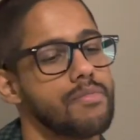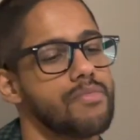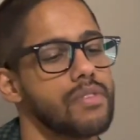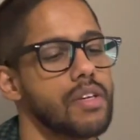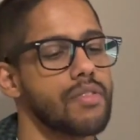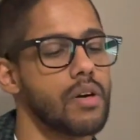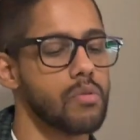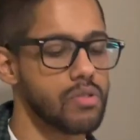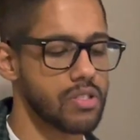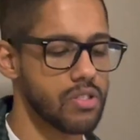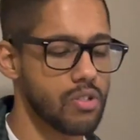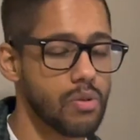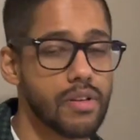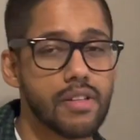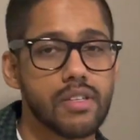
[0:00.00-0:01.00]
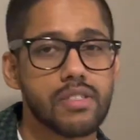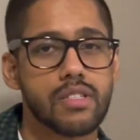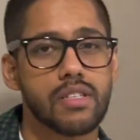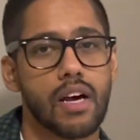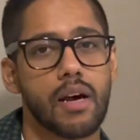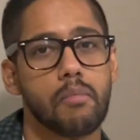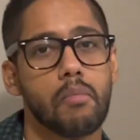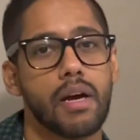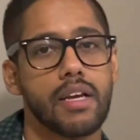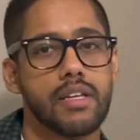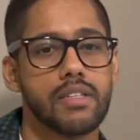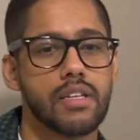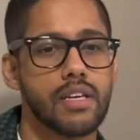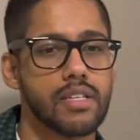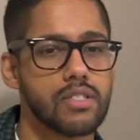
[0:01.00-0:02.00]
if I wasn't doing this, I might
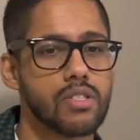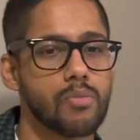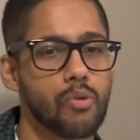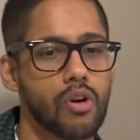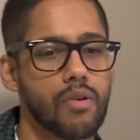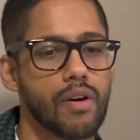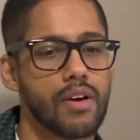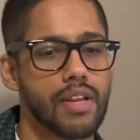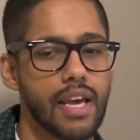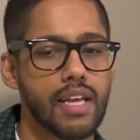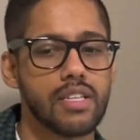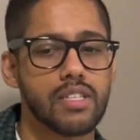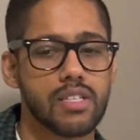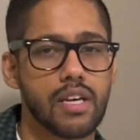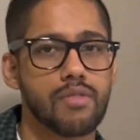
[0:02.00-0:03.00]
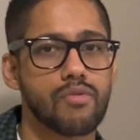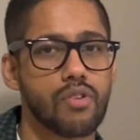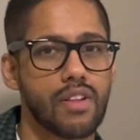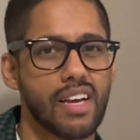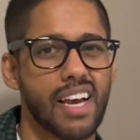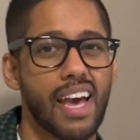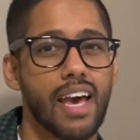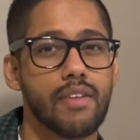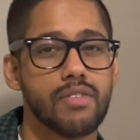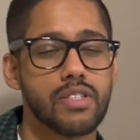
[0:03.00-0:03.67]
hit somewhere around 8 to 10 for like a heavy